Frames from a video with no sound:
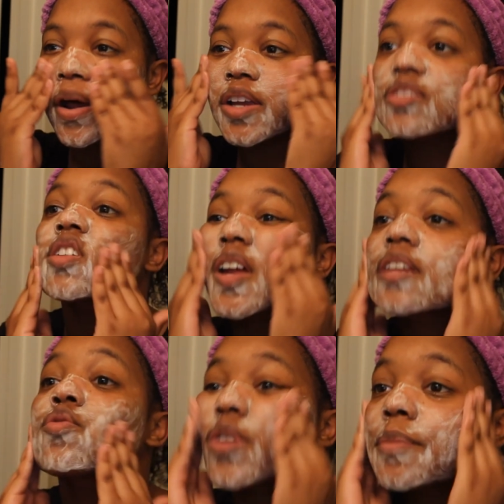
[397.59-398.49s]
I usually
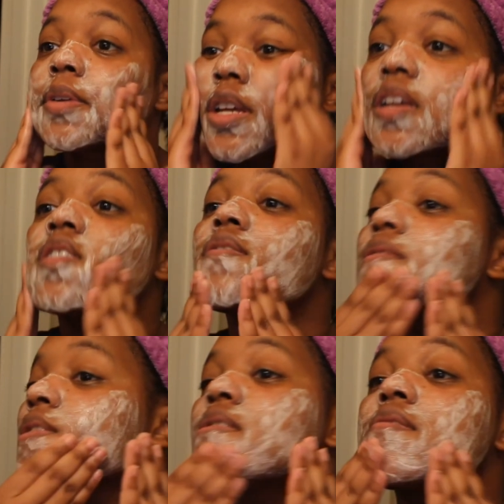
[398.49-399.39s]
like to rub it in
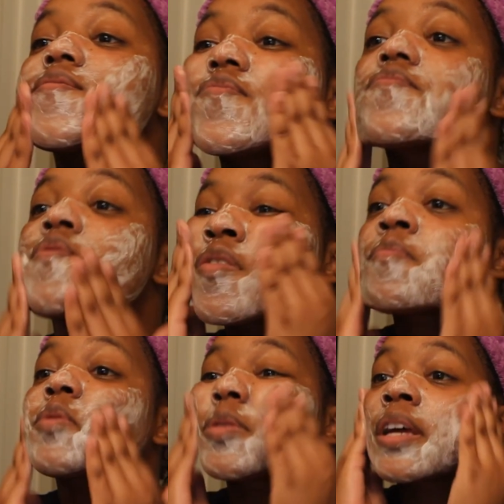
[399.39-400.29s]

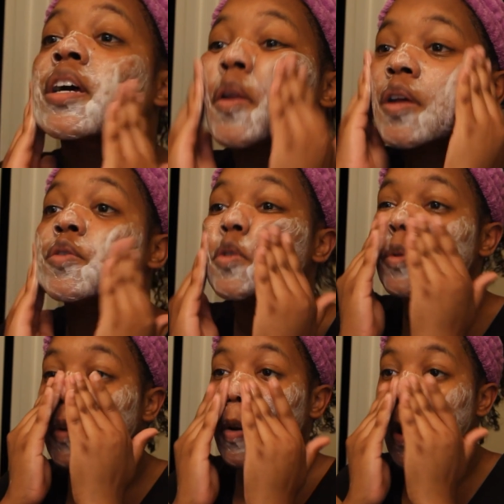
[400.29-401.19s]
almost like a
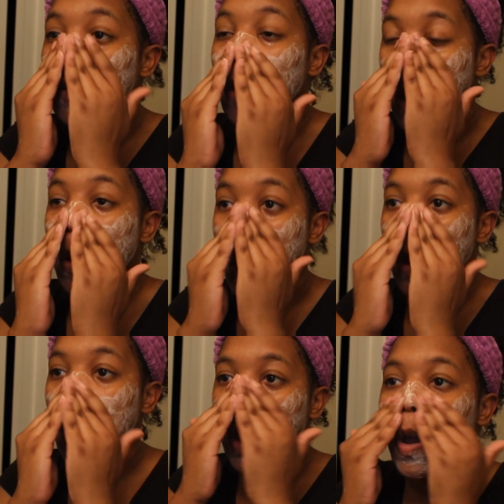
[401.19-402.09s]
lotion
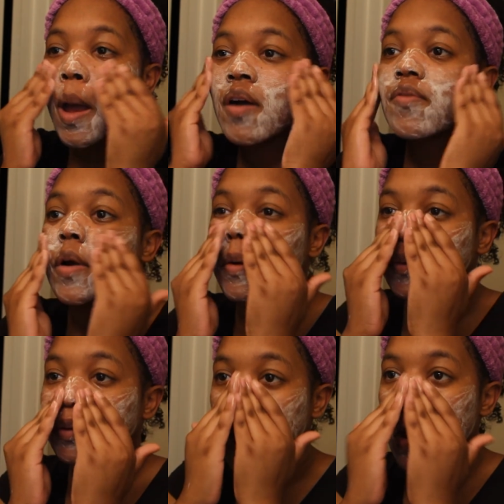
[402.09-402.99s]
at first.